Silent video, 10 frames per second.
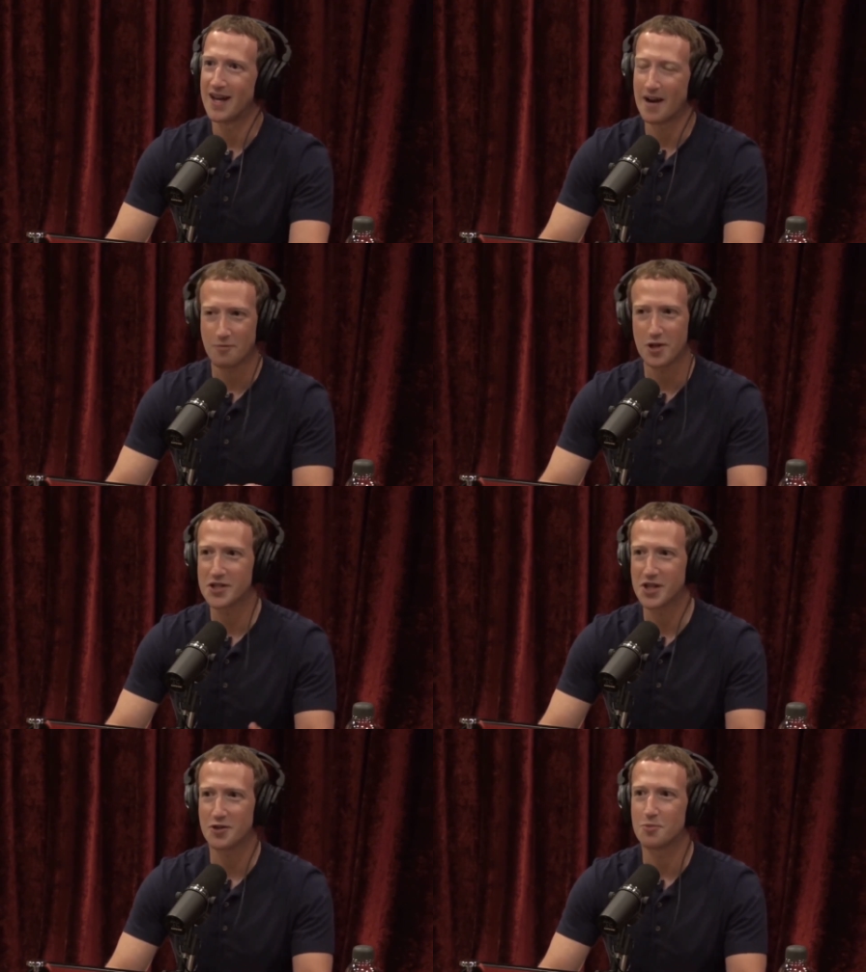Every
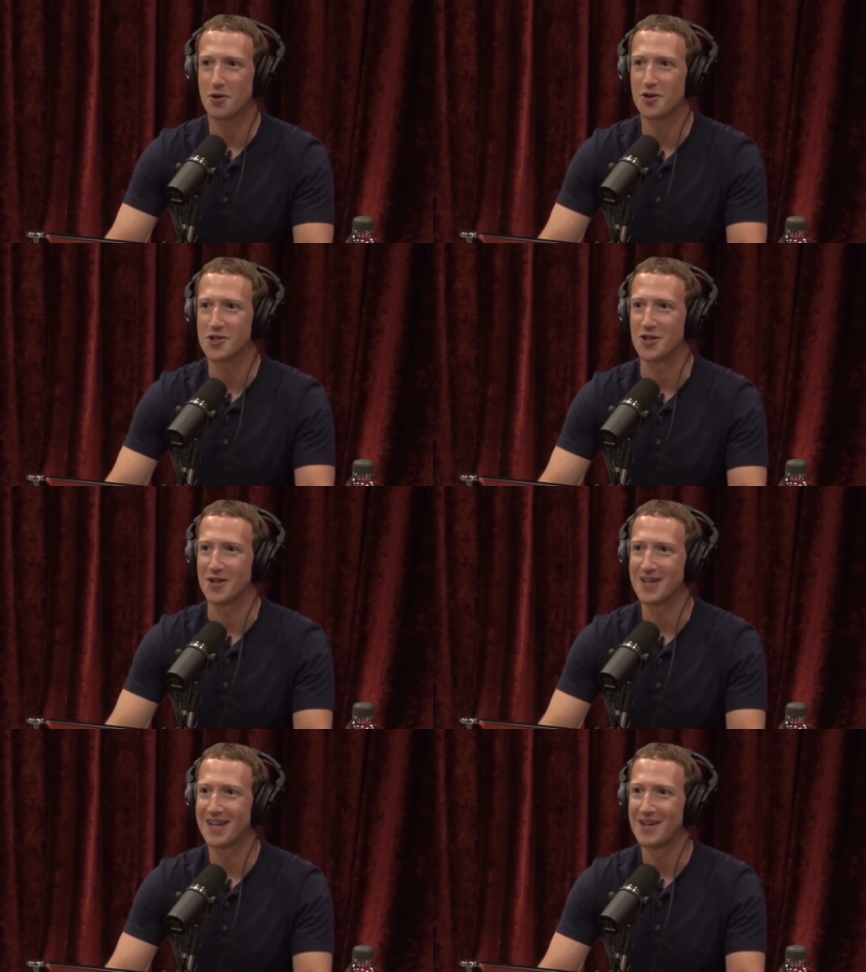single
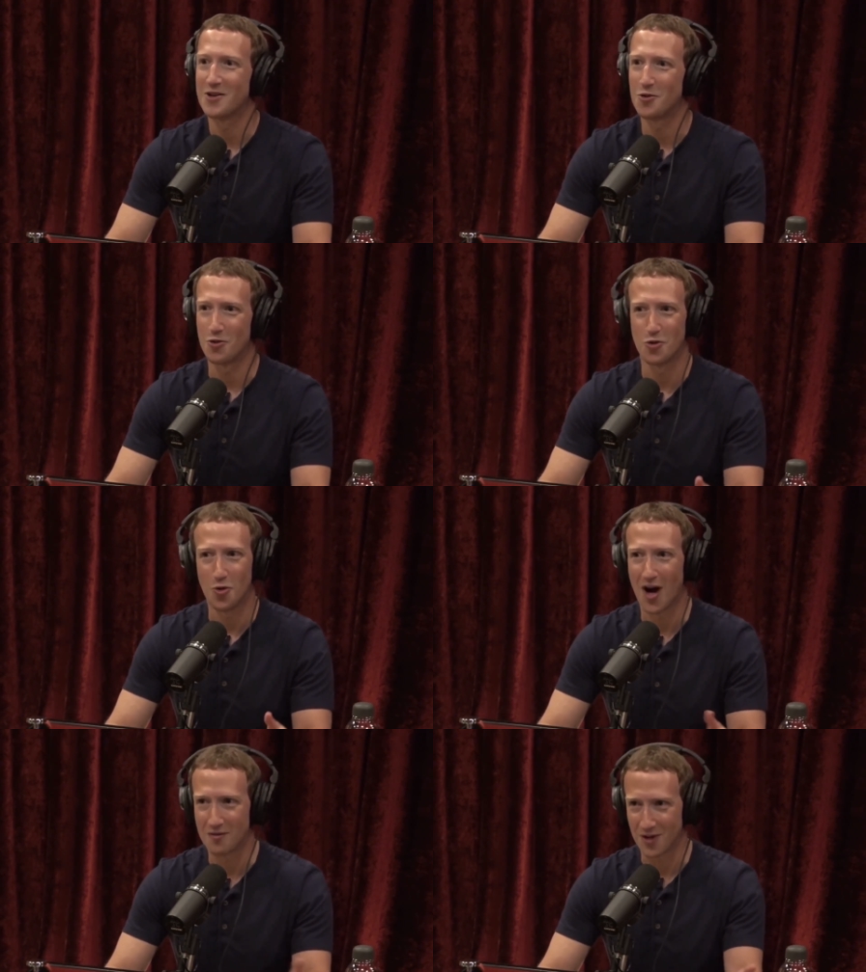person
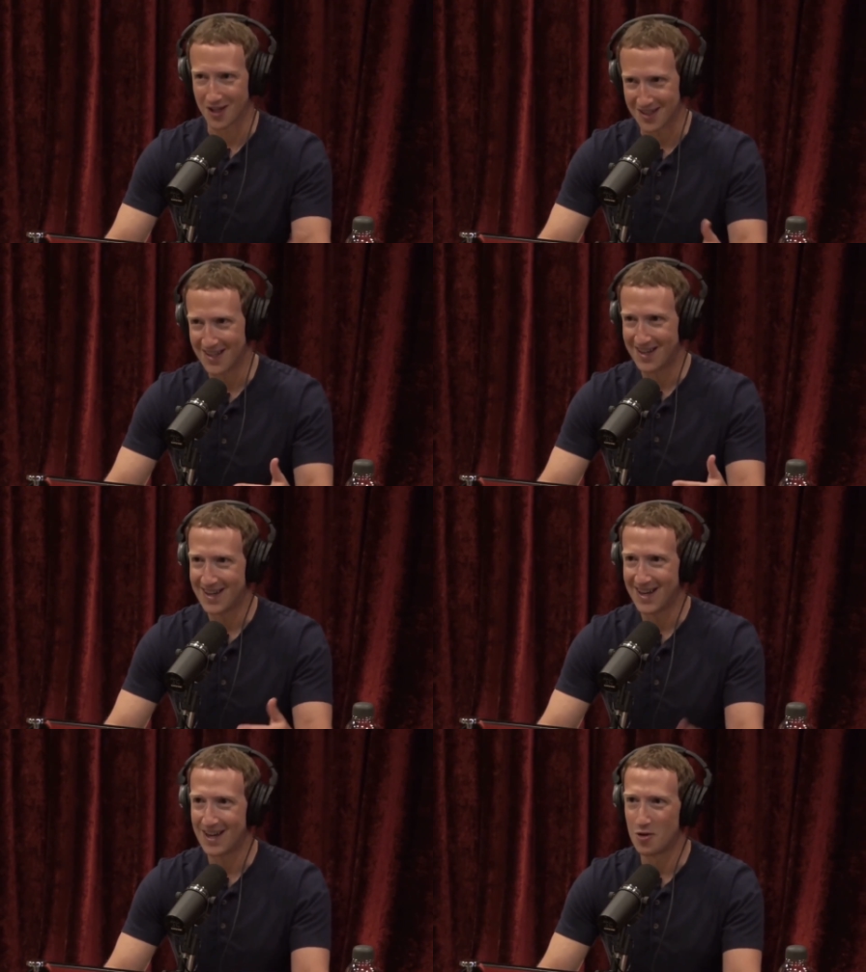who I've
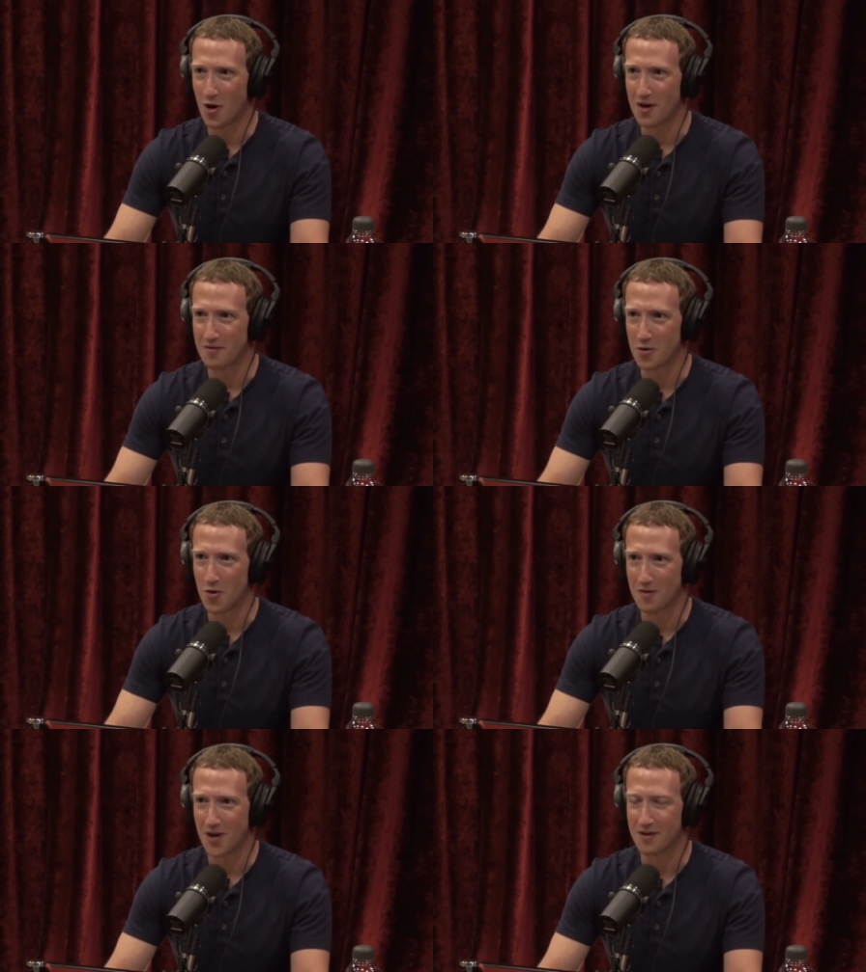
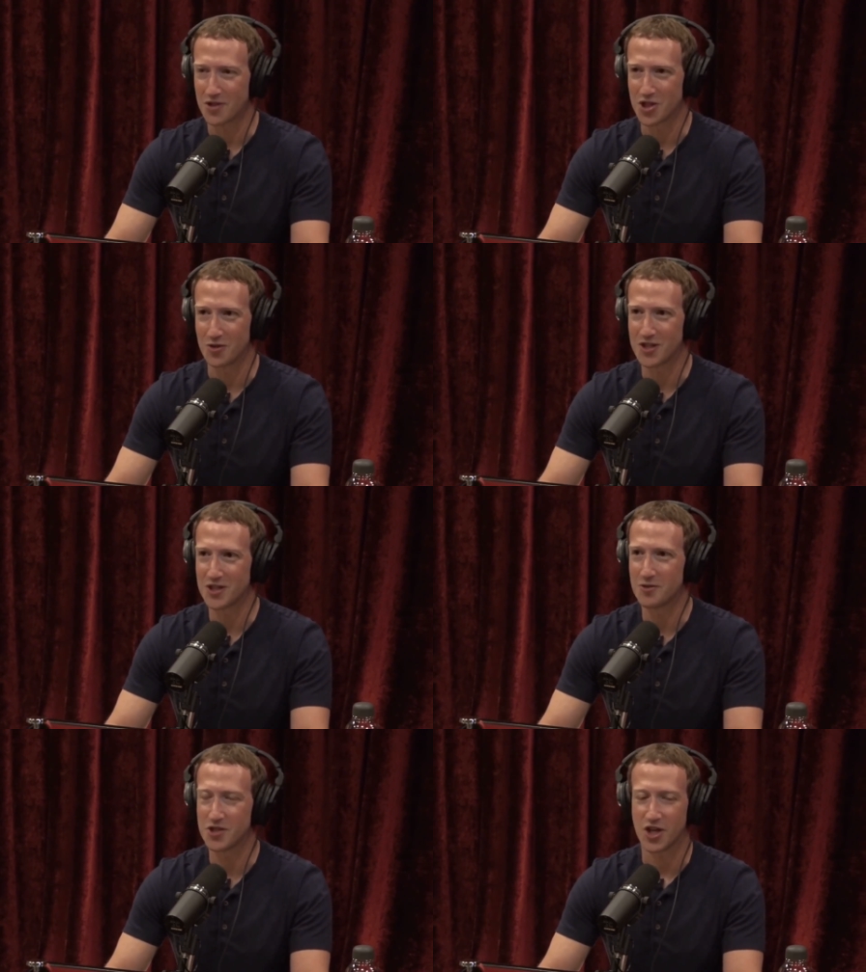kind of shown it
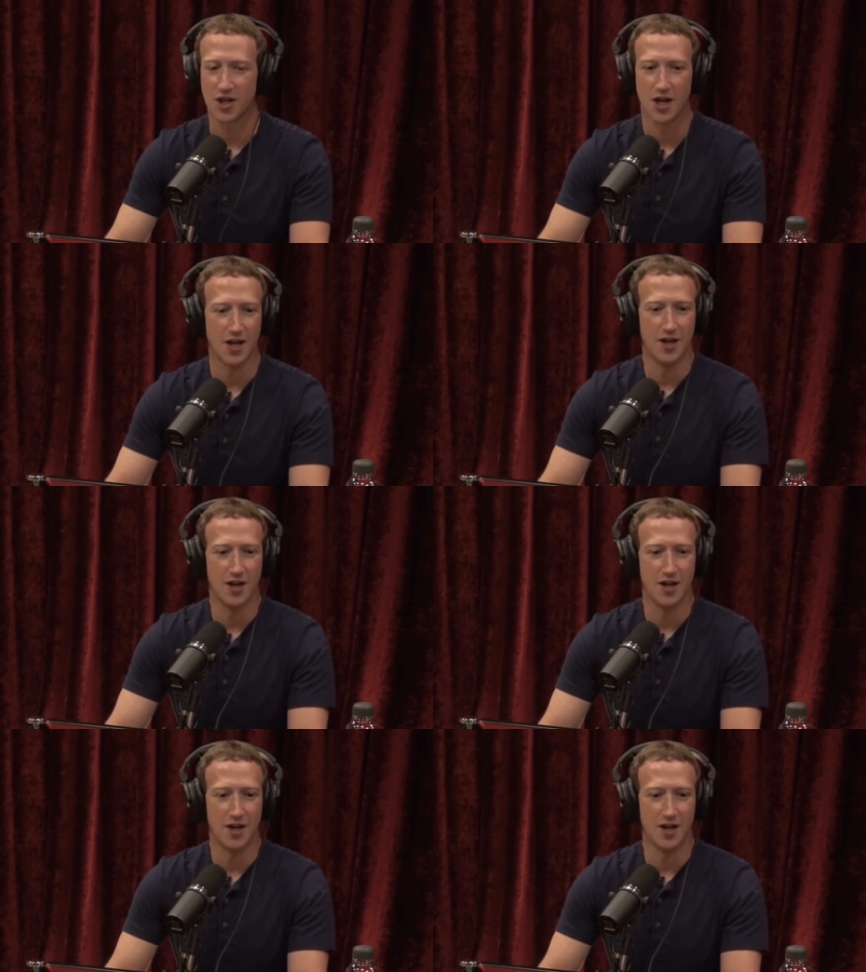to is like,